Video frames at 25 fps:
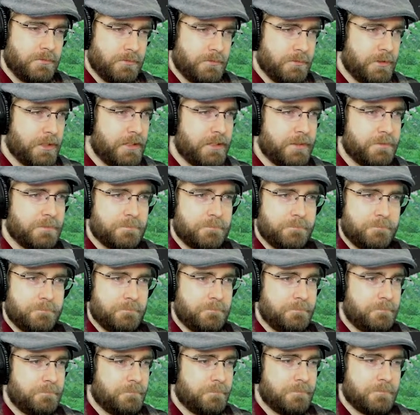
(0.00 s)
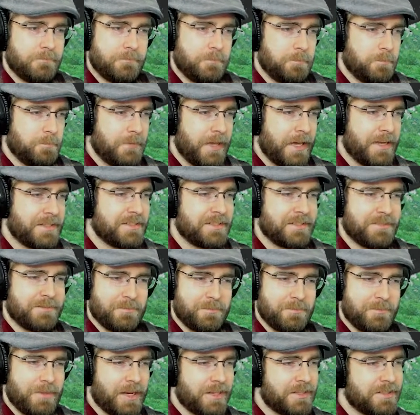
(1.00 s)
Well, that's
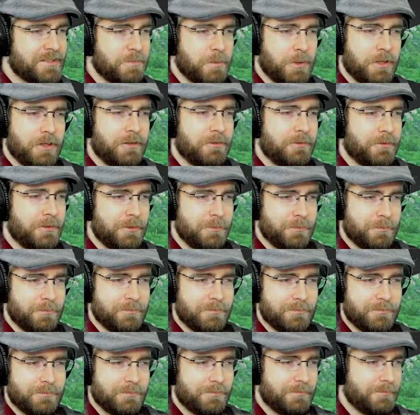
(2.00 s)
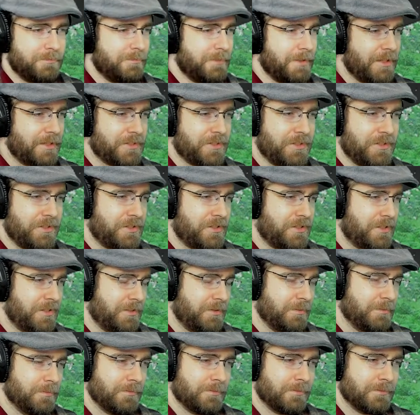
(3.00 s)
wonderful. That's good to
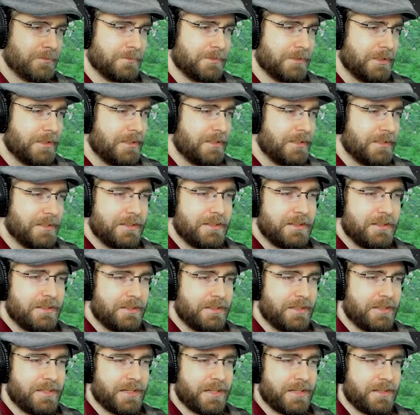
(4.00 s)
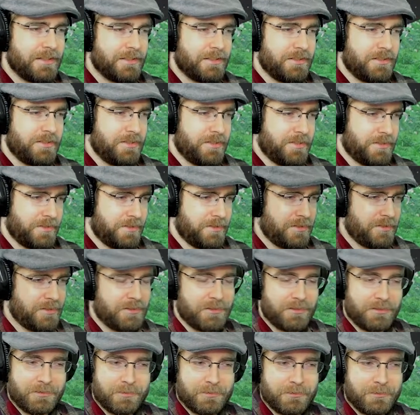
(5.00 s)
know. It tightens.
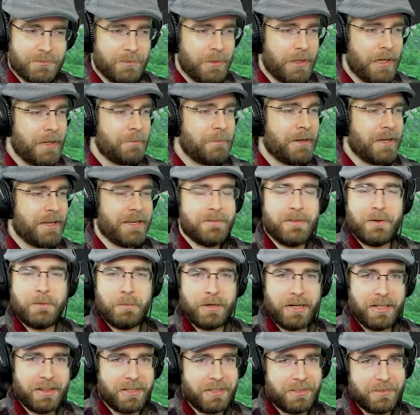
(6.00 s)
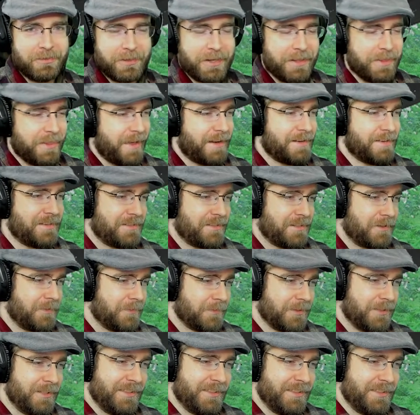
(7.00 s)
Why am I even bothering to read that stuff?